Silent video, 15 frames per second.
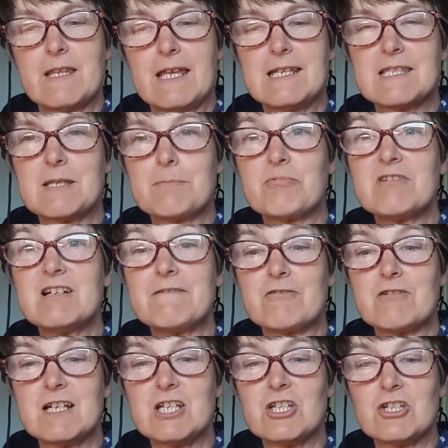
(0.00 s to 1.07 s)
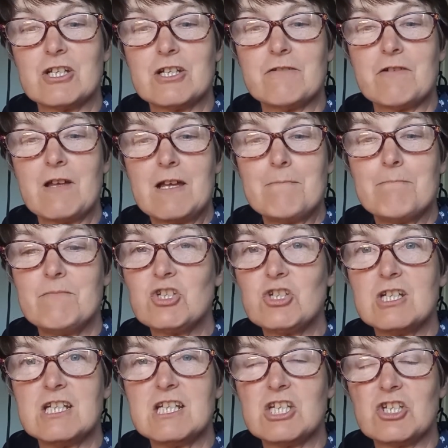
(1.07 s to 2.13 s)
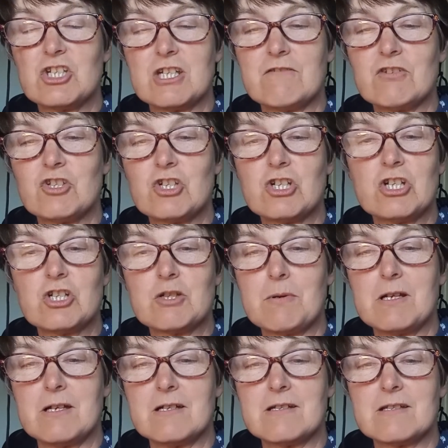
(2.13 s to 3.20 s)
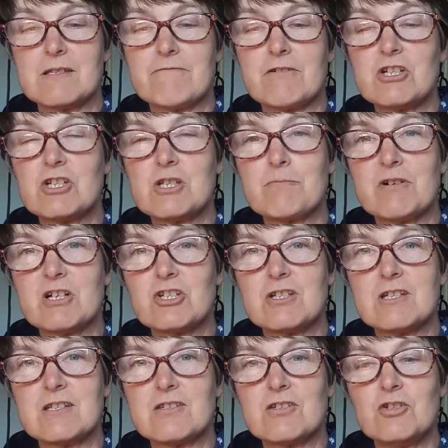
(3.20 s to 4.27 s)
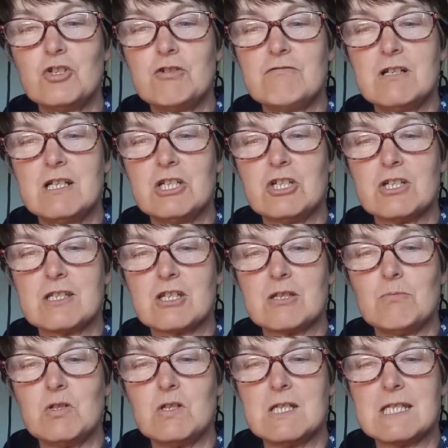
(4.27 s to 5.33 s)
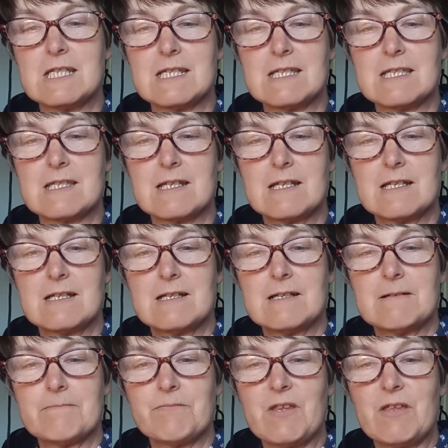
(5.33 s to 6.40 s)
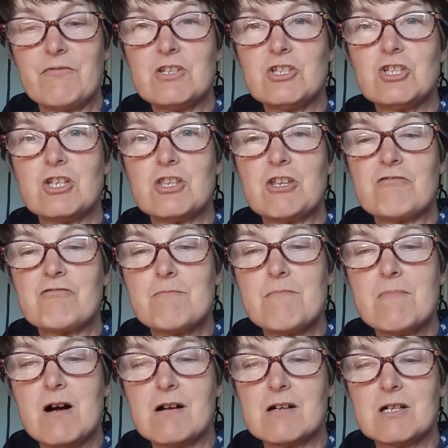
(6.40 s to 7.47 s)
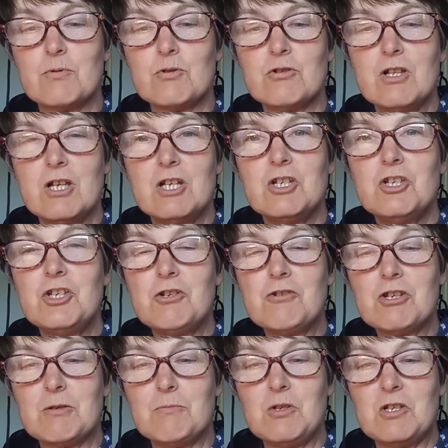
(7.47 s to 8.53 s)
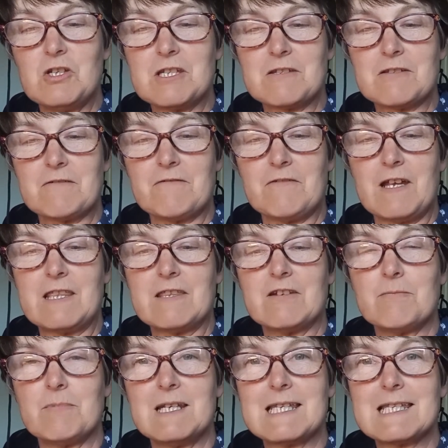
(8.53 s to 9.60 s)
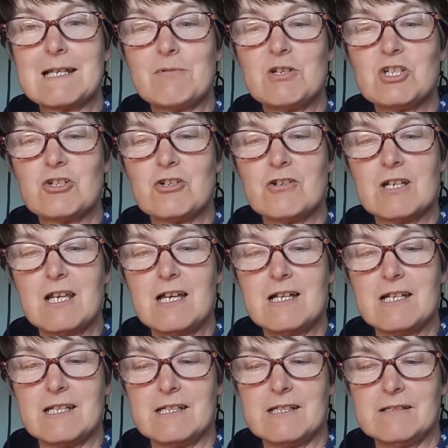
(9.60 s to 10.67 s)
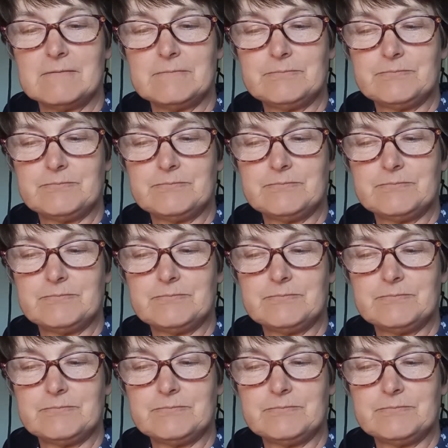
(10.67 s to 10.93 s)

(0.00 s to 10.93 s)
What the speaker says: Hence the proliferation of mission initiatives, church plants, fresh expressions, and new religious communities. And this year, the remarkable new communities of faith that have been established online.